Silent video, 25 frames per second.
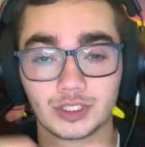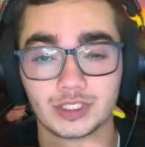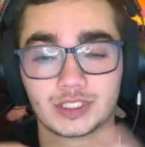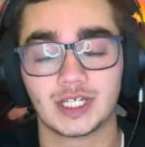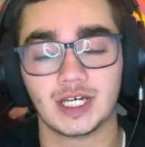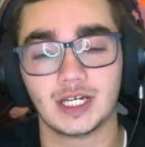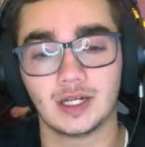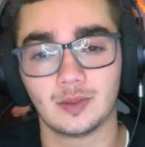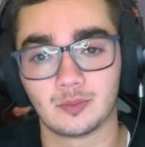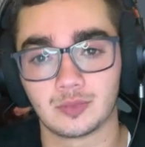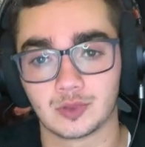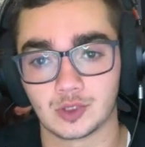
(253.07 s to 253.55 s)

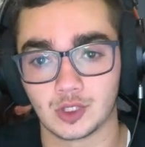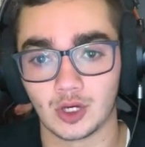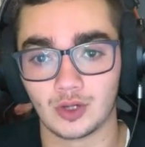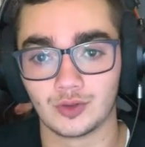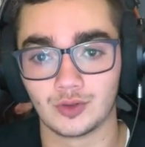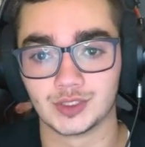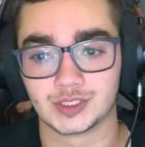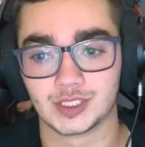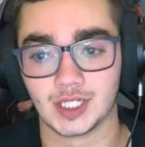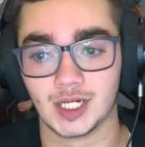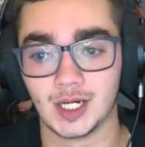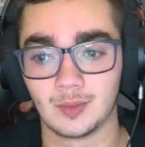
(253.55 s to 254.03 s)
kind of
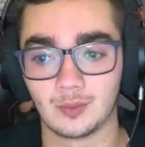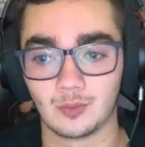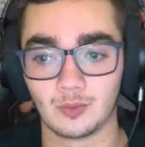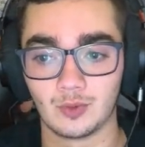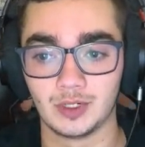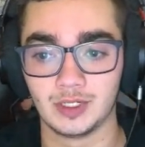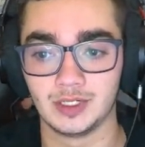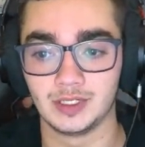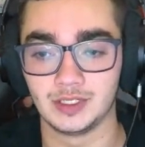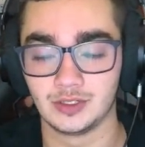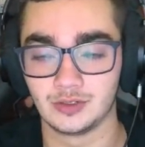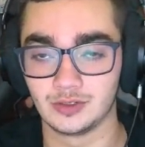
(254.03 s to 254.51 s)
blows up
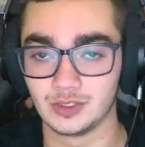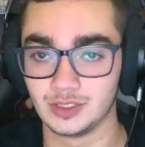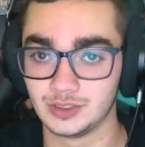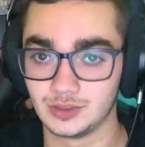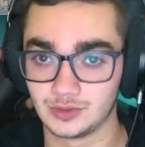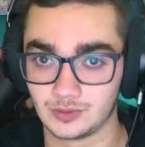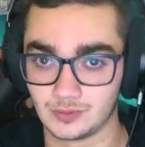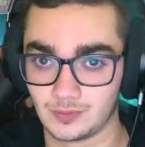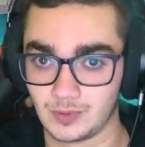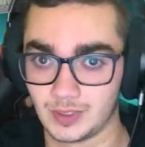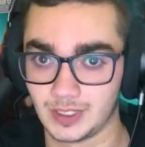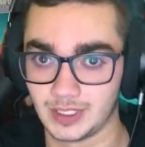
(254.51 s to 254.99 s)
when you're in the
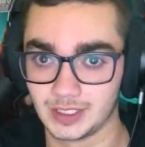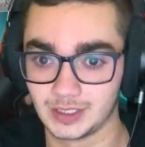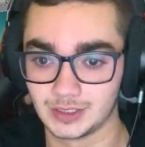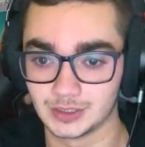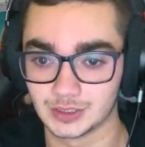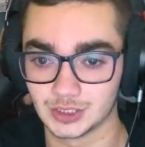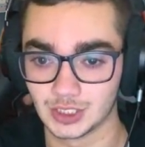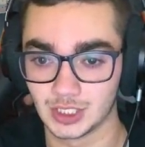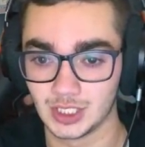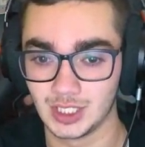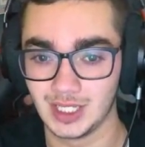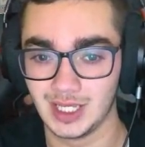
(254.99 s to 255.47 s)

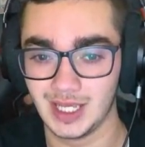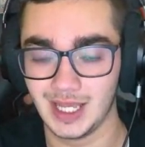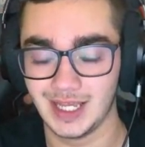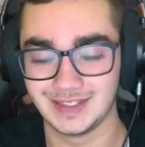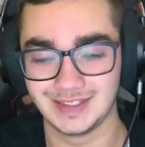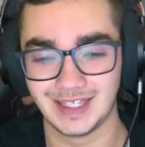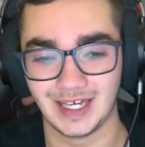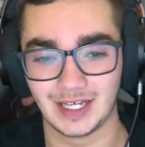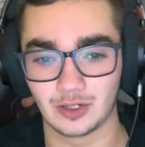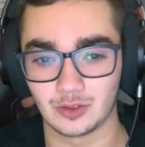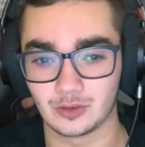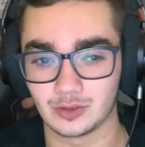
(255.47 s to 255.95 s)
range. And
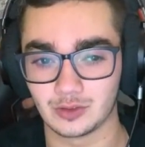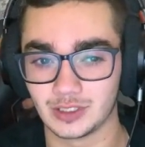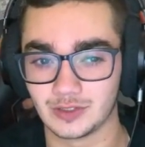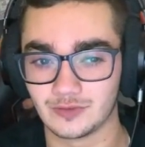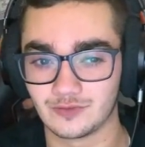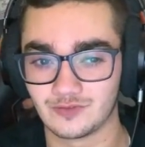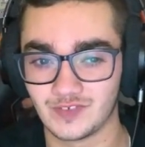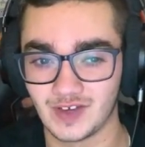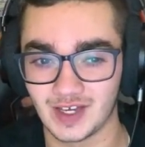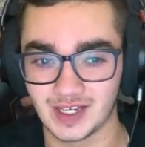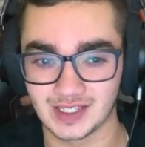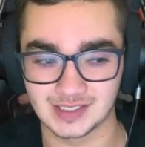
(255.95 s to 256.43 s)
that only
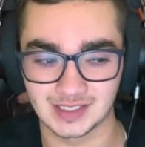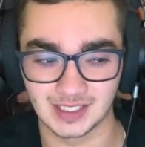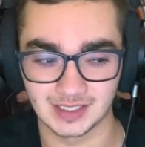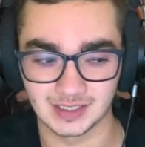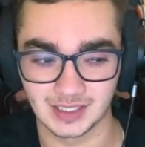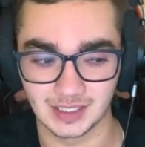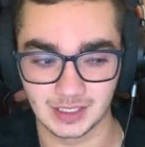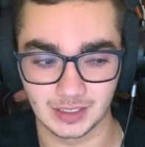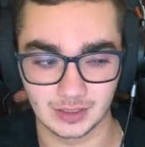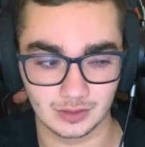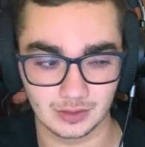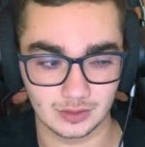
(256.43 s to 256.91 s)
affects, I
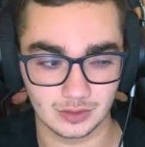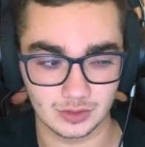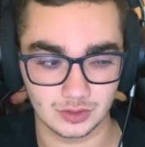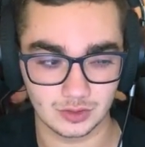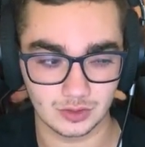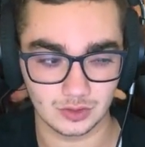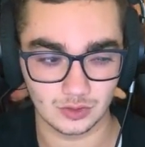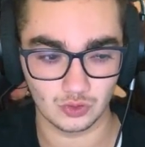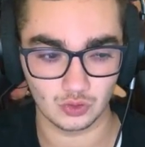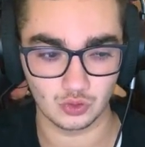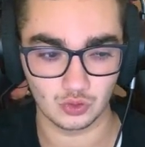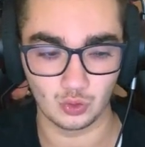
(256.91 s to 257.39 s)
think,
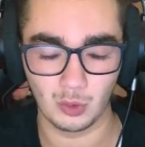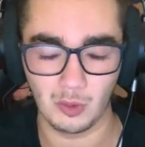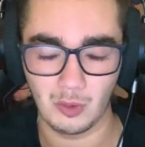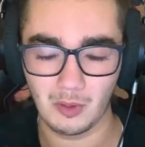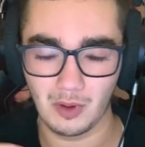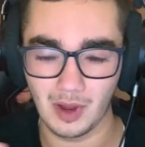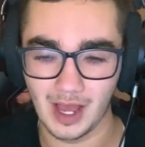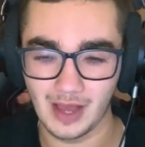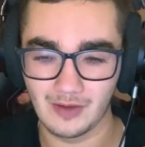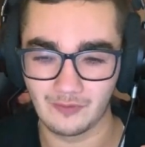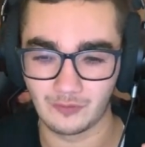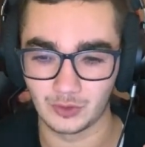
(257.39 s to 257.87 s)

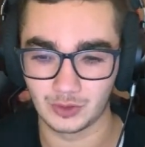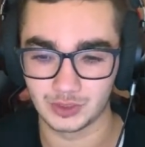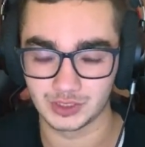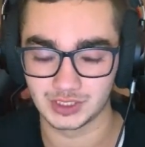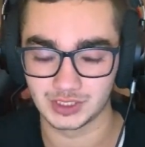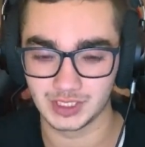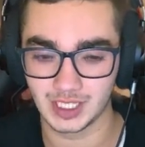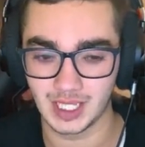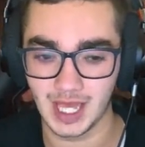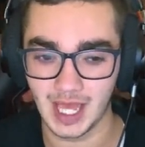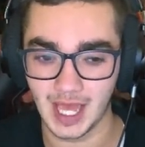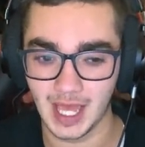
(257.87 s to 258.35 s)
whoever's in
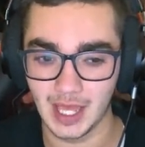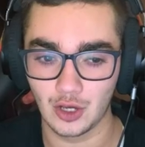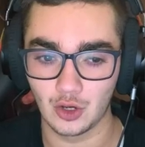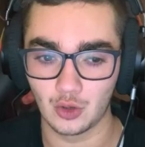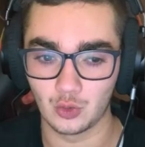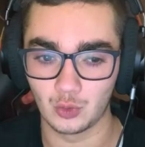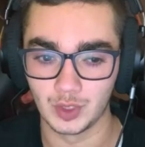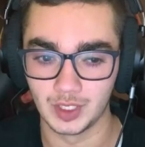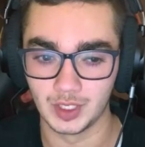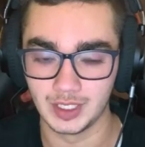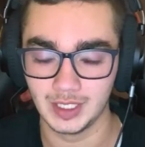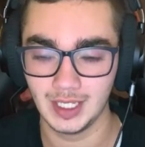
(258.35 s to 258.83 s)
the
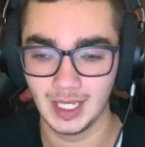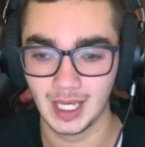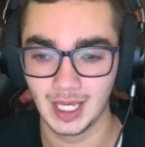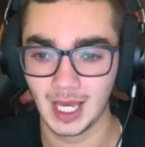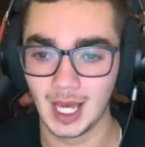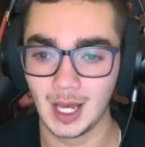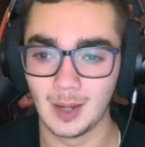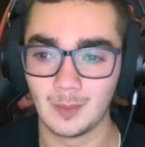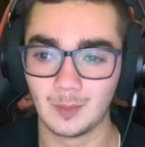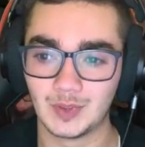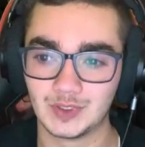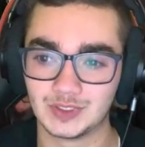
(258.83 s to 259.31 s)
AoE,
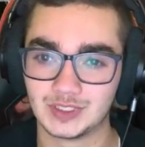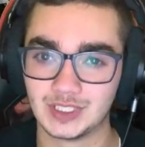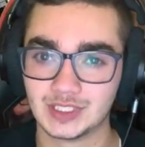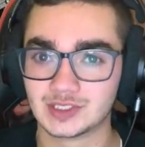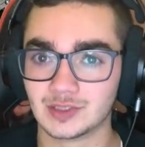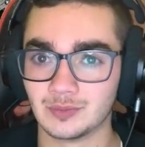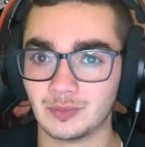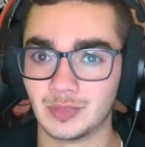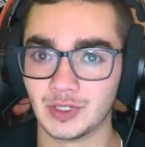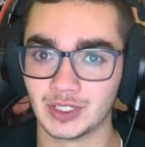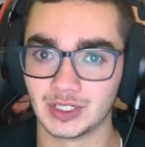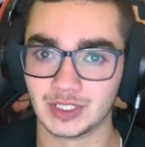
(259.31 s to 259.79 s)
but this
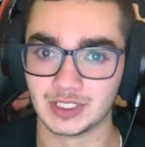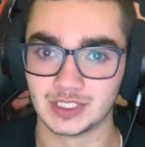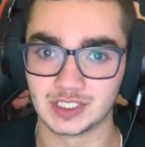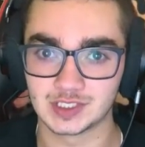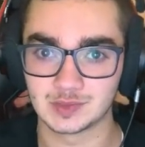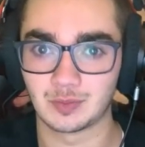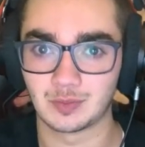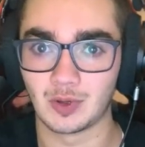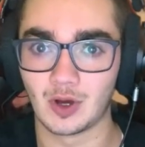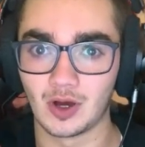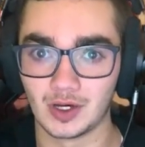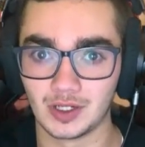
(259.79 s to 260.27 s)
ability
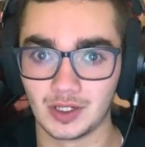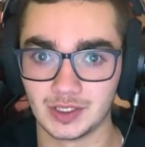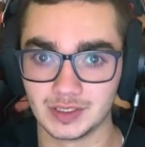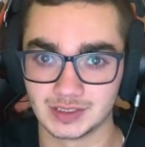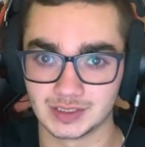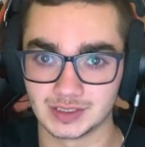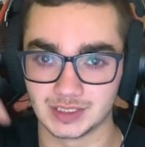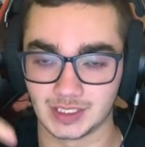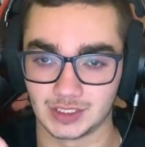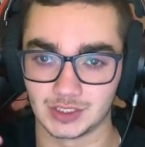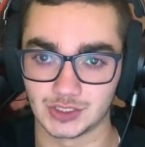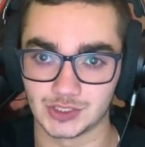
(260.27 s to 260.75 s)
spawns
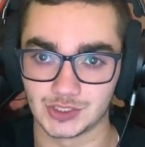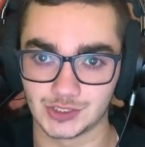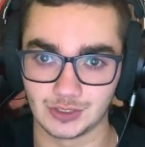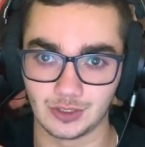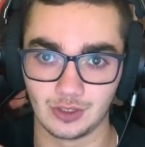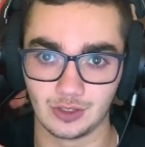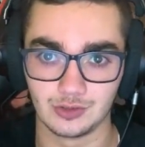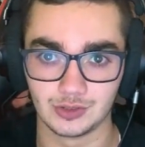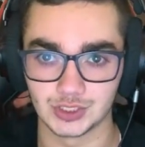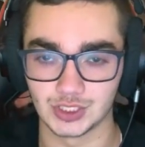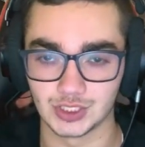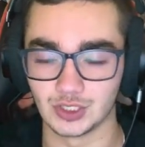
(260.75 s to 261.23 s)
like a
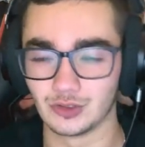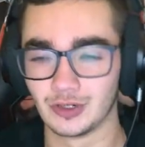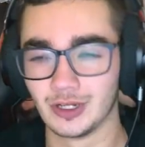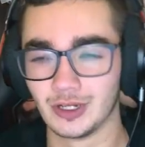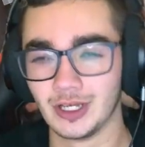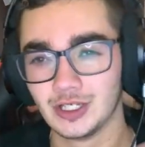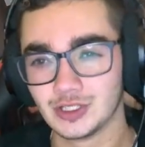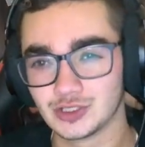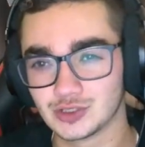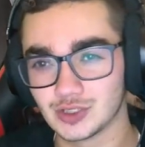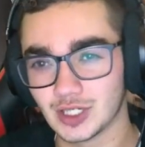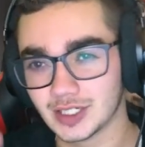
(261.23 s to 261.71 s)
slow zone.
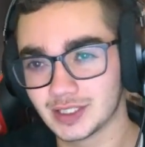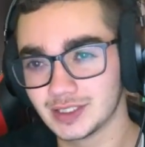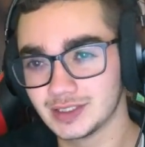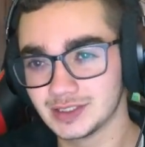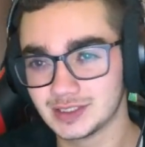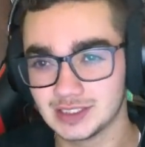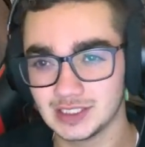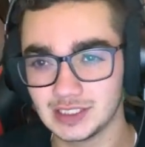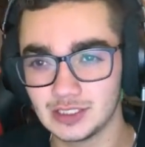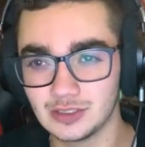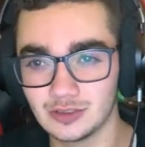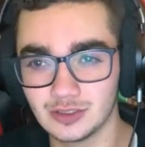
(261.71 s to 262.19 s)
So I
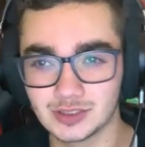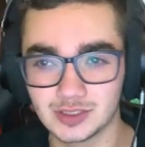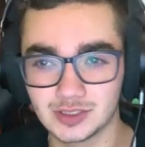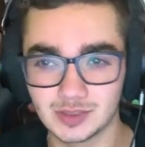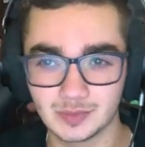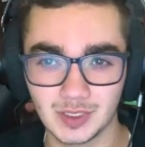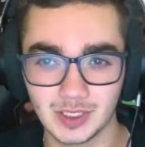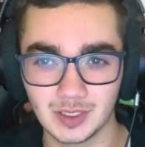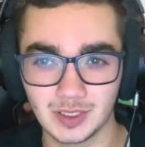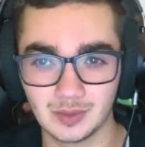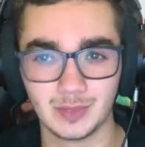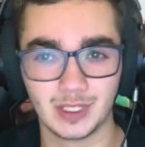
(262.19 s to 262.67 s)
consider it to
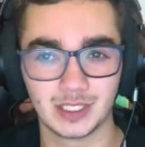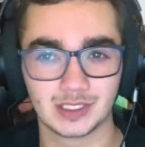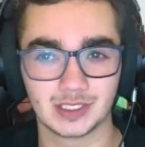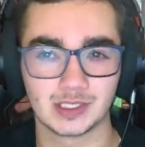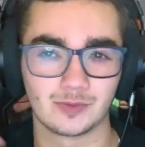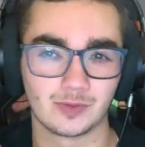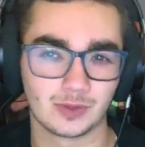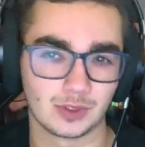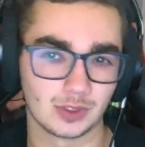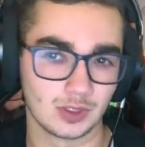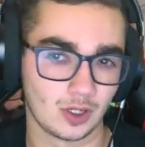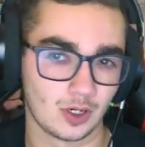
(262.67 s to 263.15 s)
be a mix of
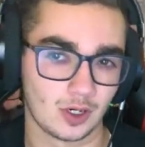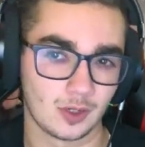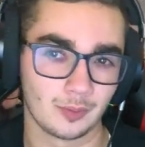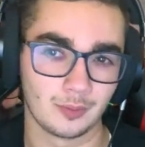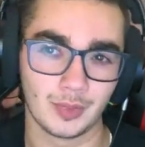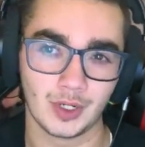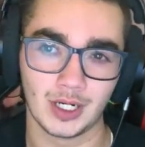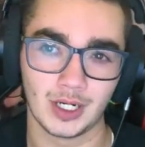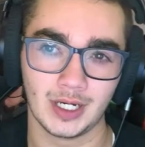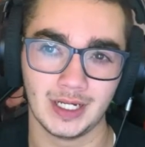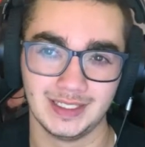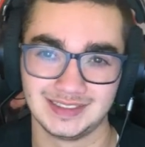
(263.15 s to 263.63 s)
Alarm
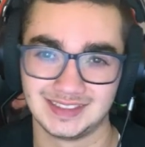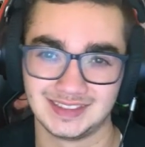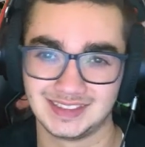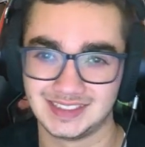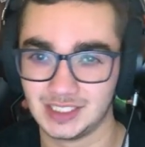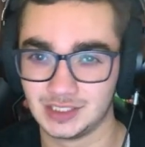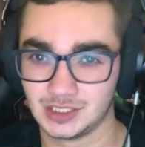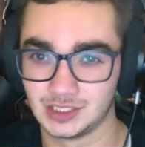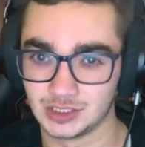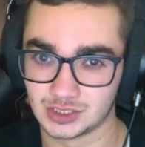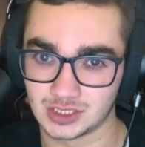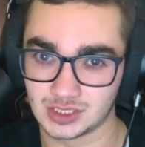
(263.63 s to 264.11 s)
Bot and
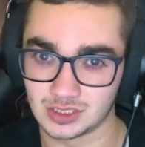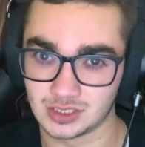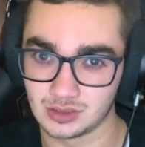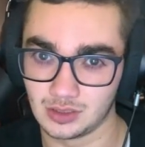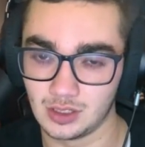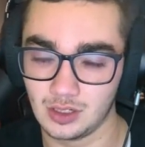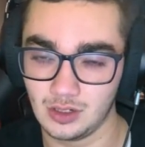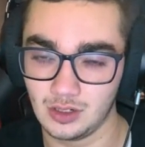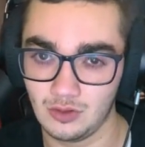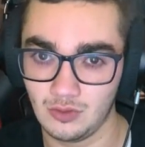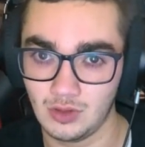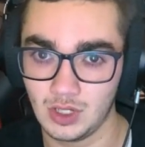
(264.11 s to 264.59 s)
Sage's
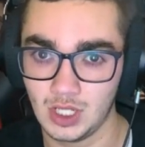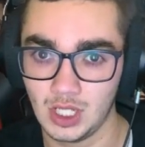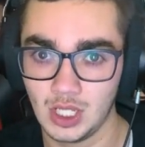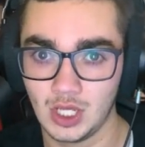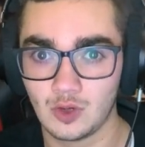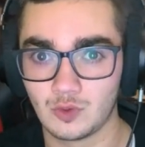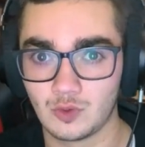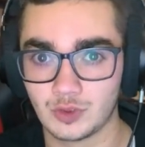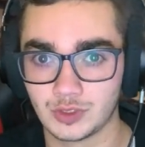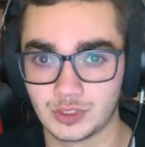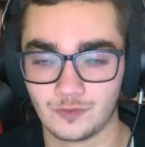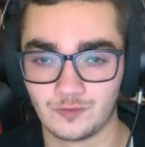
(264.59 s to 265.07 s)
Slow
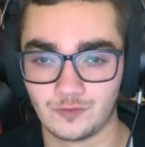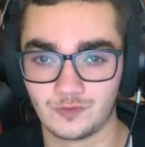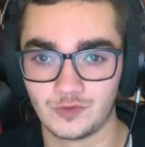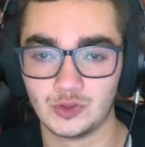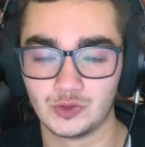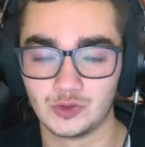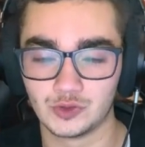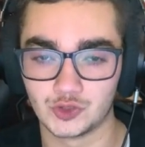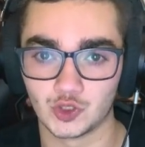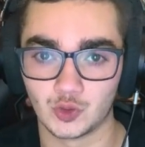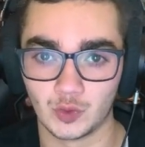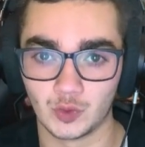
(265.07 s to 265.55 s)
with a few
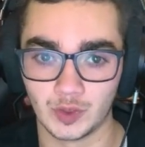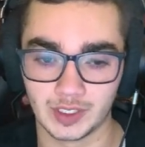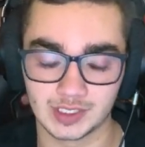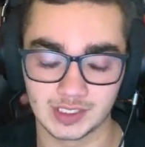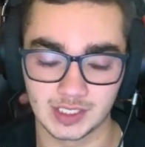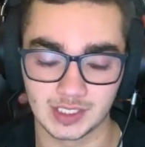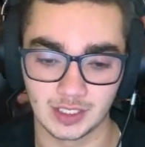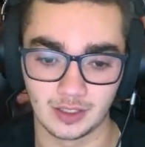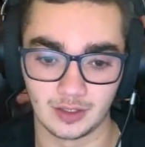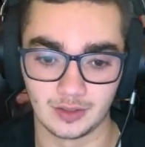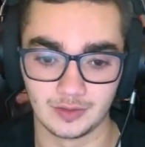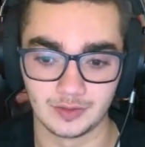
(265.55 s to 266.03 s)
tweaks
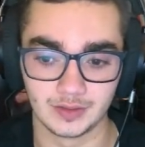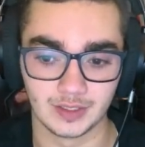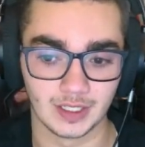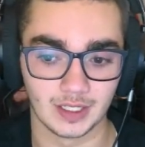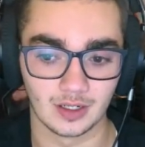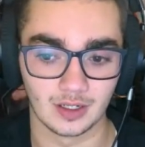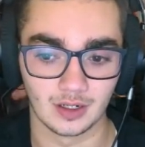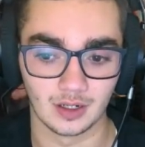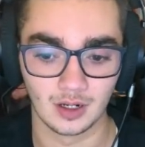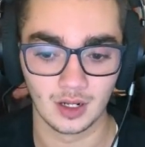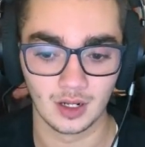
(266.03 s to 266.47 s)
here and there.